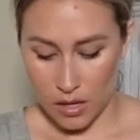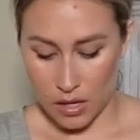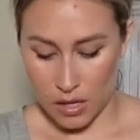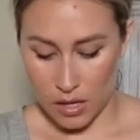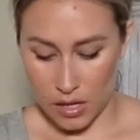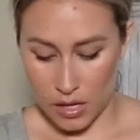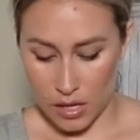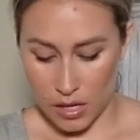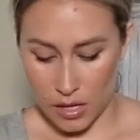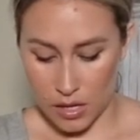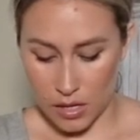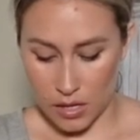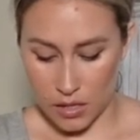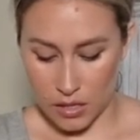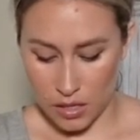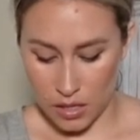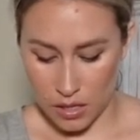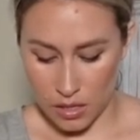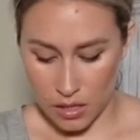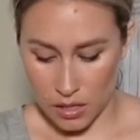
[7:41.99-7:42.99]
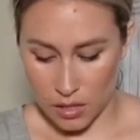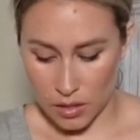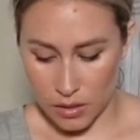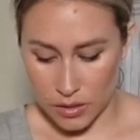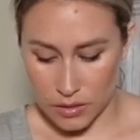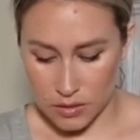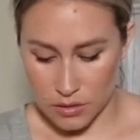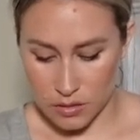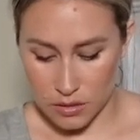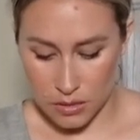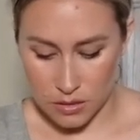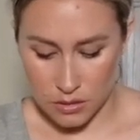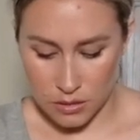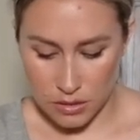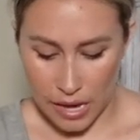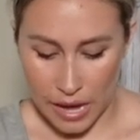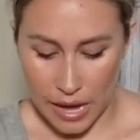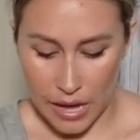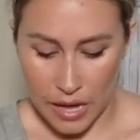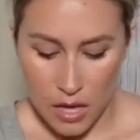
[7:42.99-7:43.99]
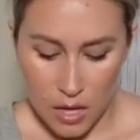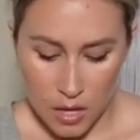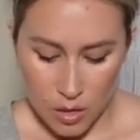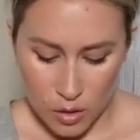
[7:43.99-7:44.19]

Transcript: And here is this guy.